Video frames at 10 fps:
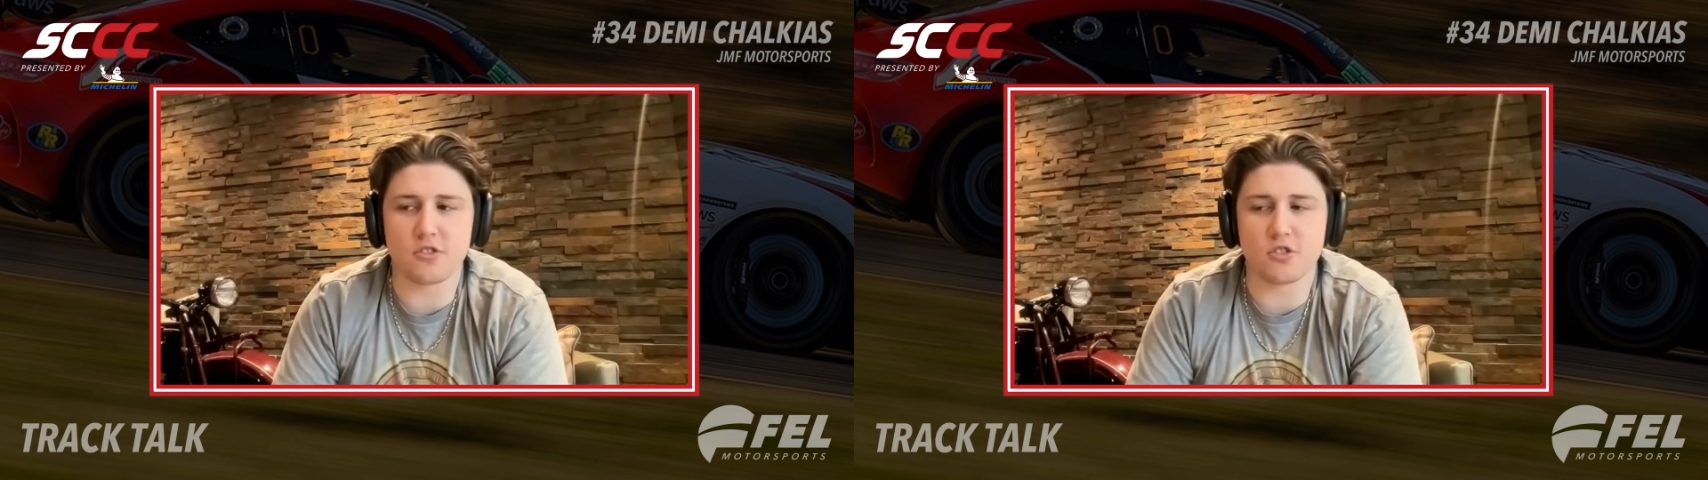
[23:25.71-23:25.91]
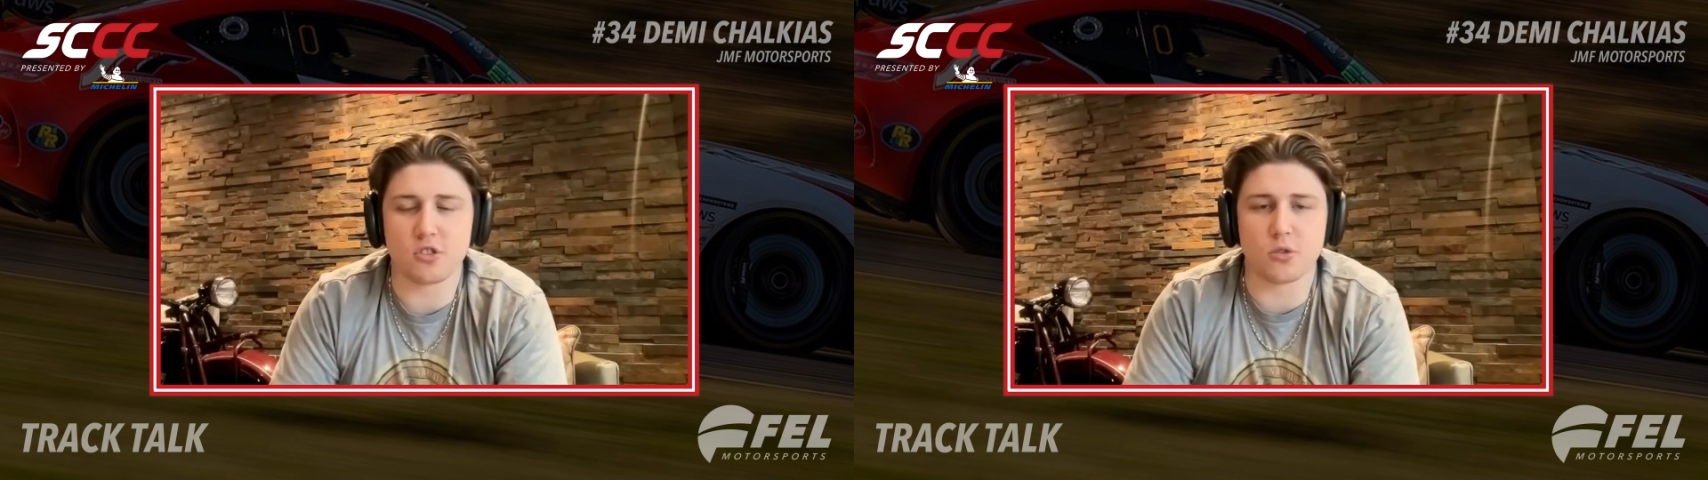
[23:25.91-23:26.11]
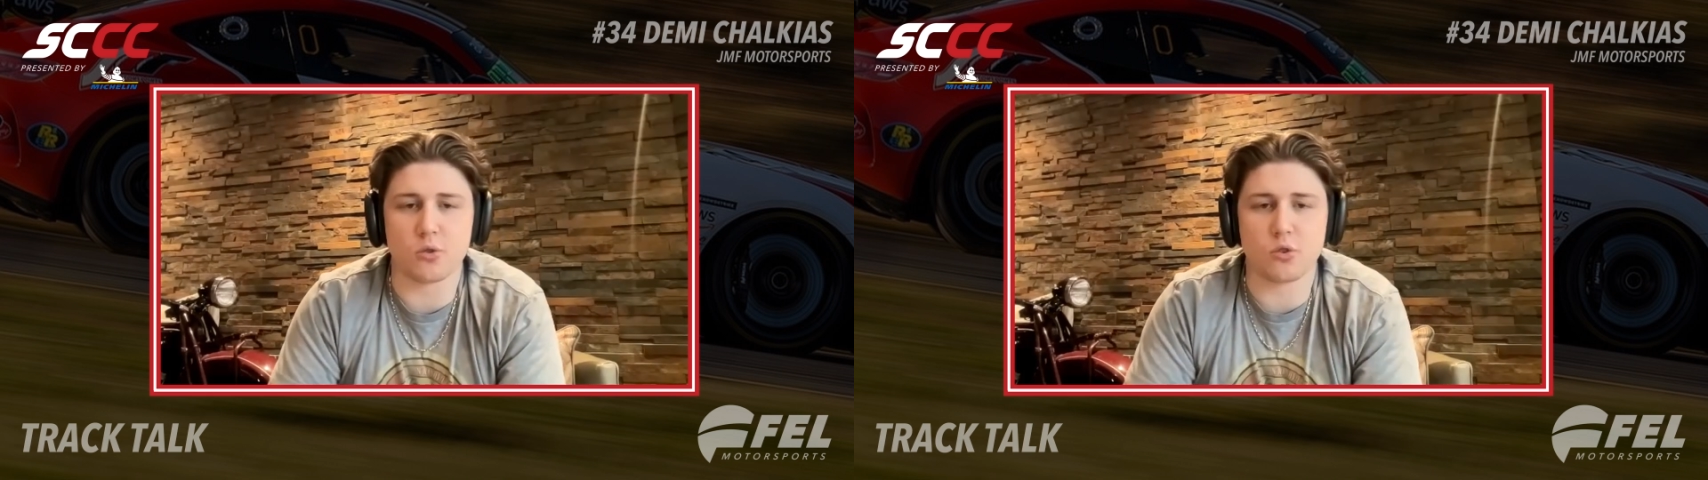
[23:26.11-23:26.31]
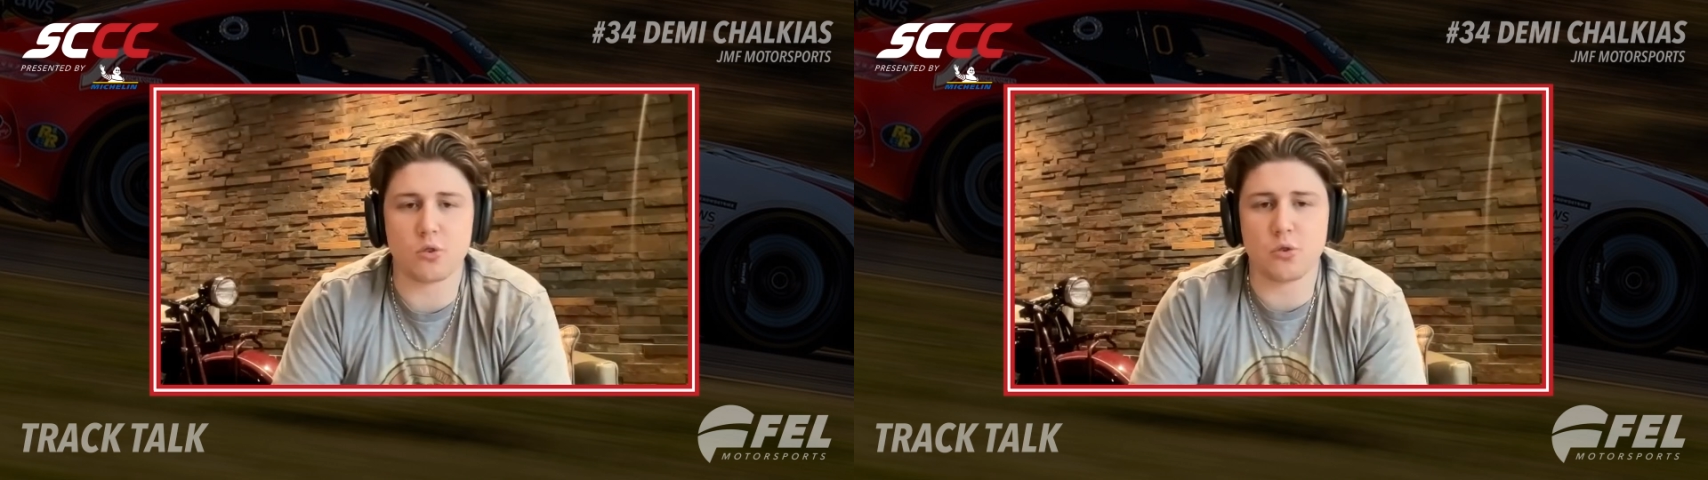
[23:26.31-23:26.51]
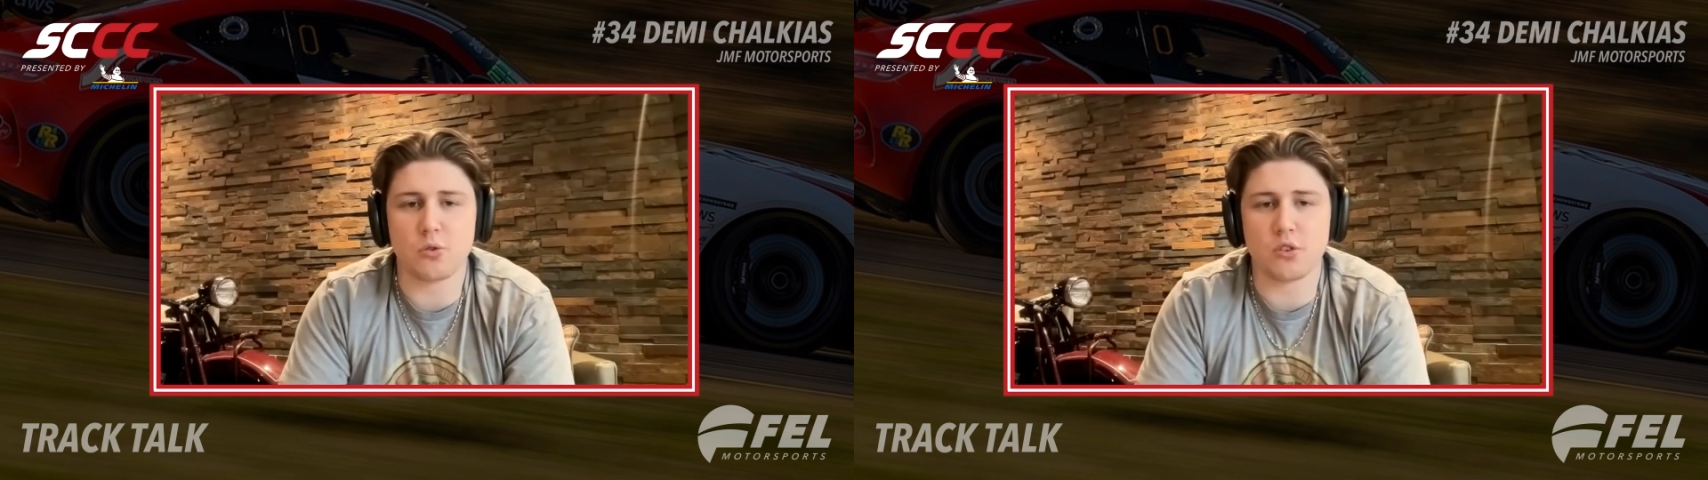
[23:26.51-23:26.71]
So
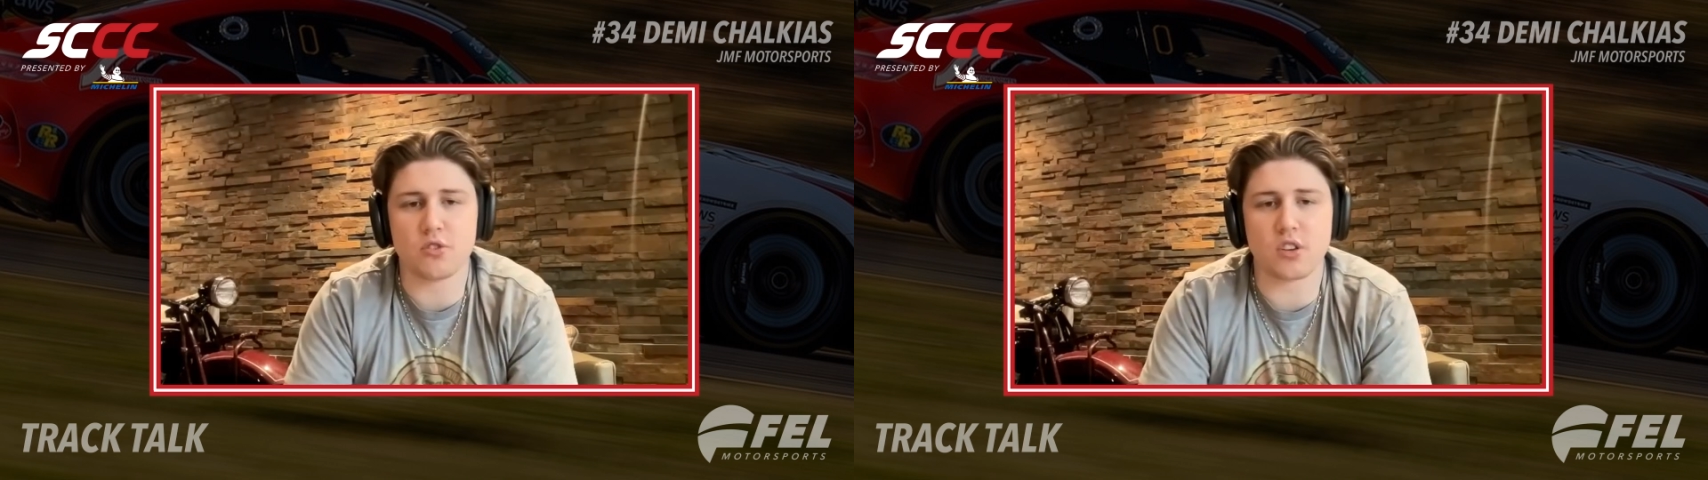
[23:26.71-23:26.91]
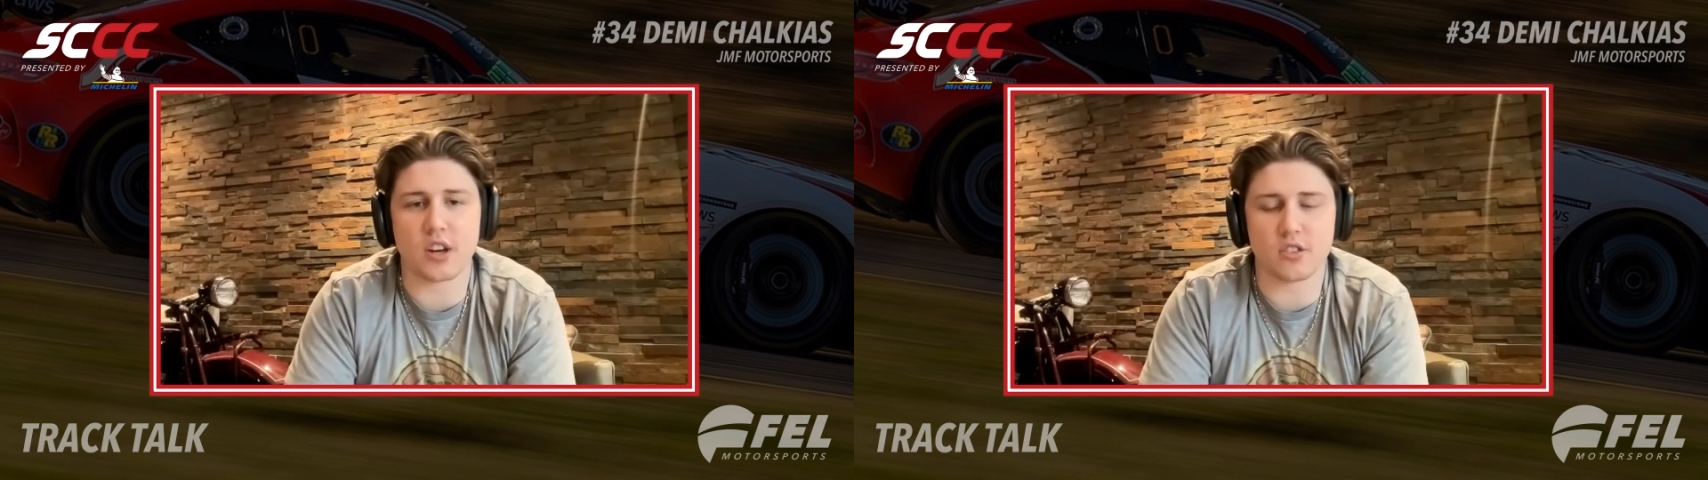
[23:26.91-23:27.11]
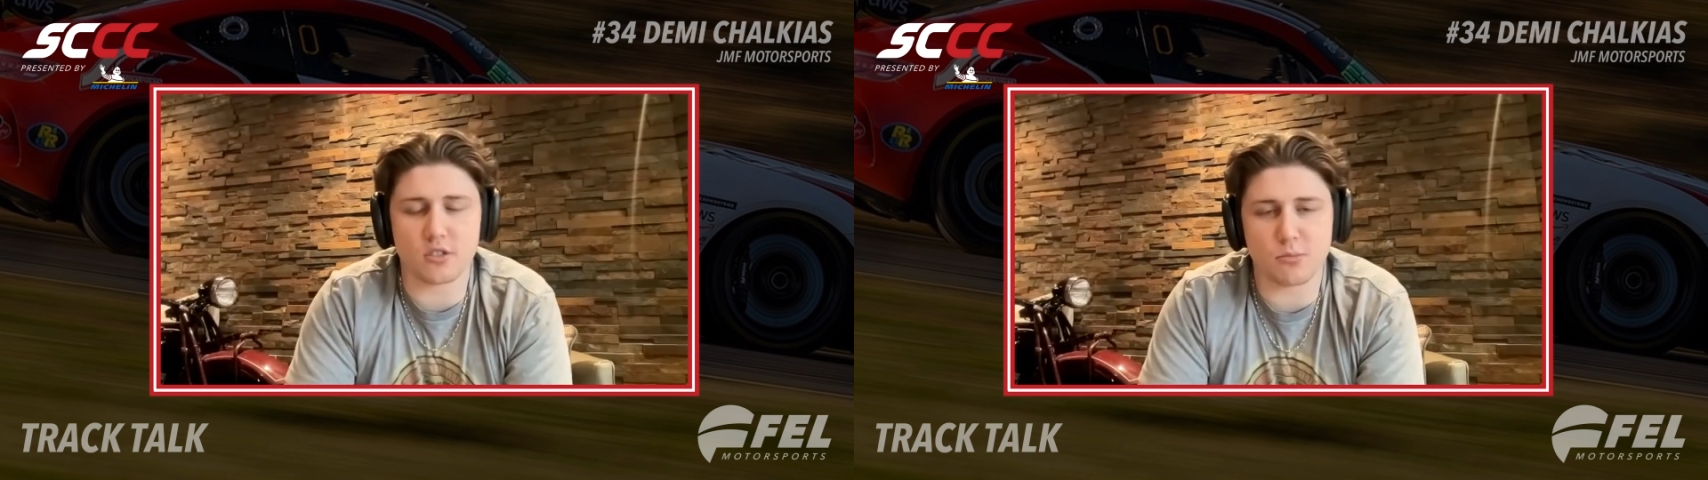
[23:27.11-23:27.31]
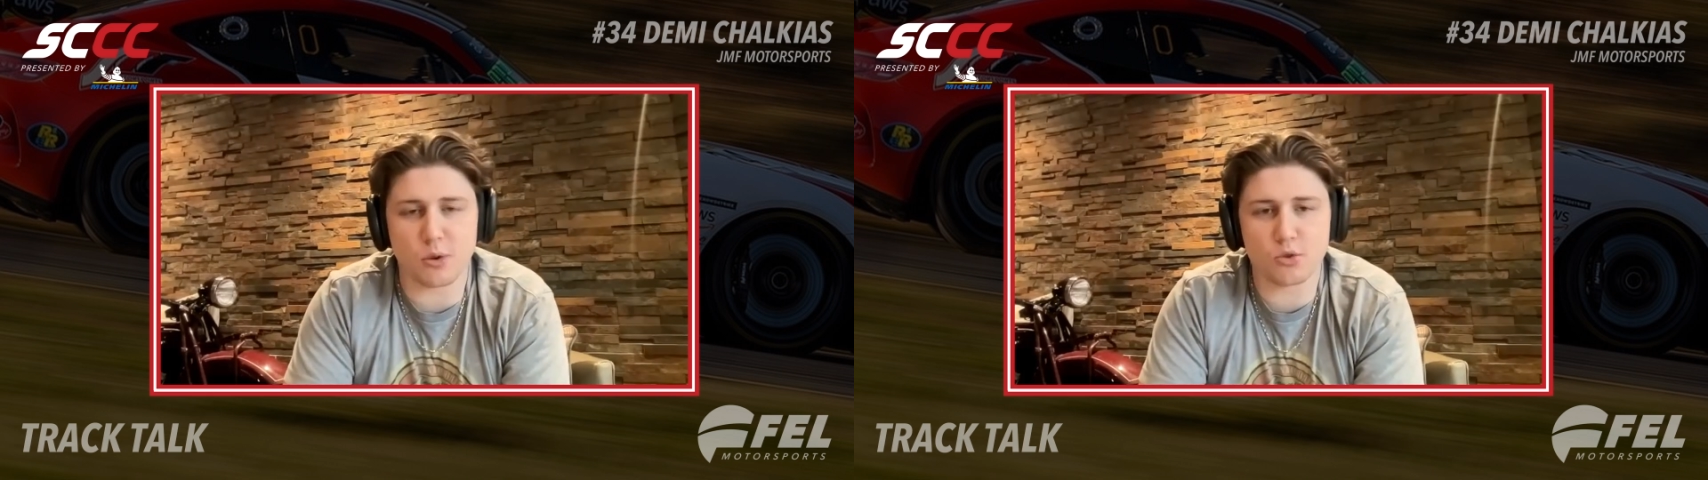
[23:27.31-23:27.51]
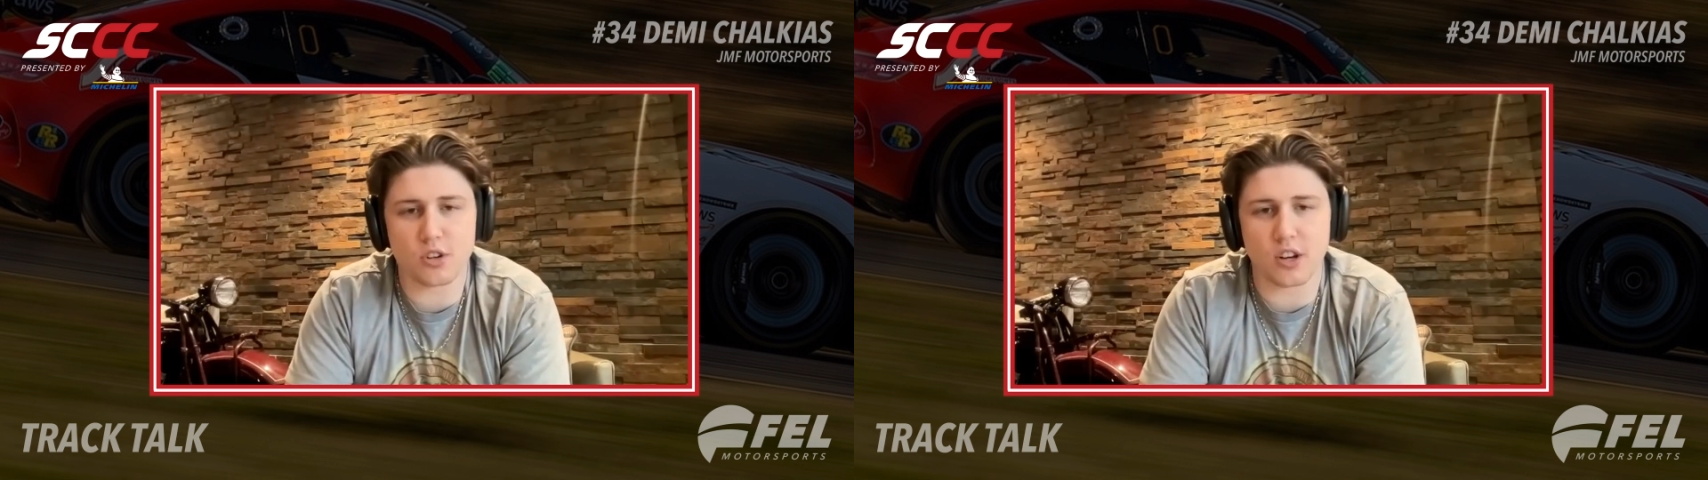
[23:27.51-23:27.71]
who would you say is the most